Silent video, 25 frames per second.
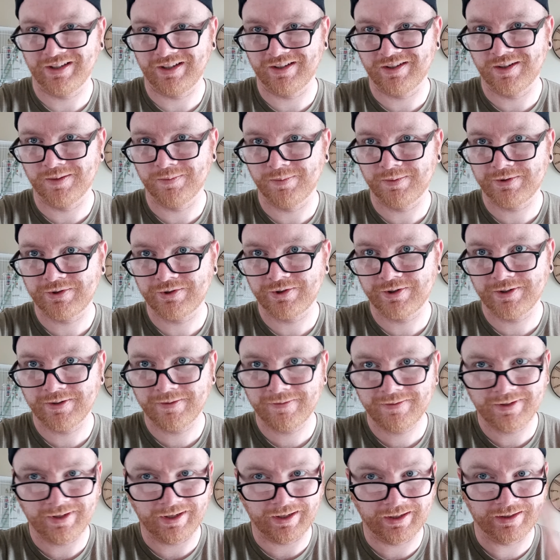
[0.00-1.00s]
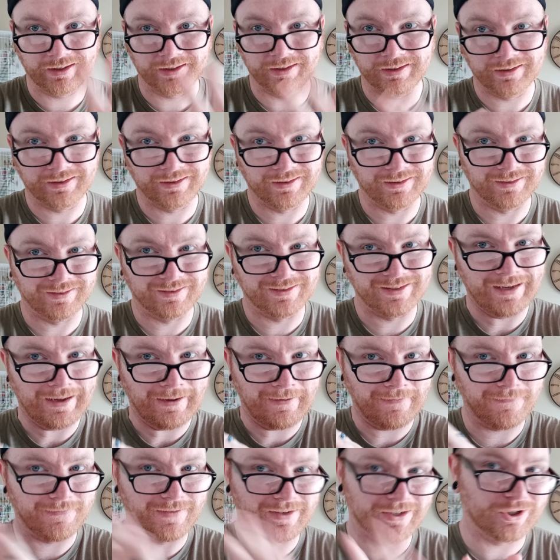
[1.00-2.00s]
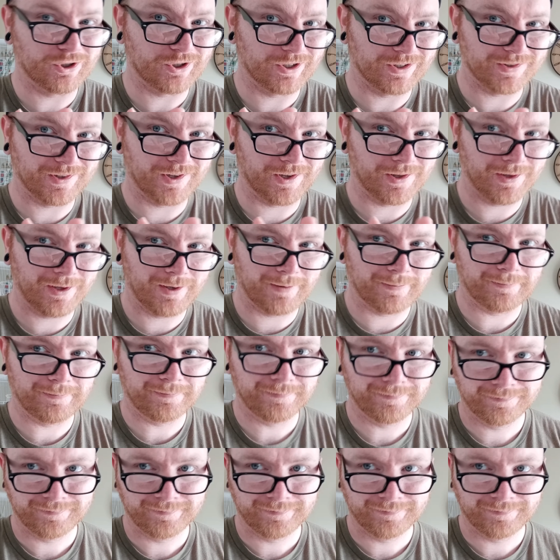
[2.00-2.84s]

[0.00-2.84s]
take the temperature of it and finish this all up.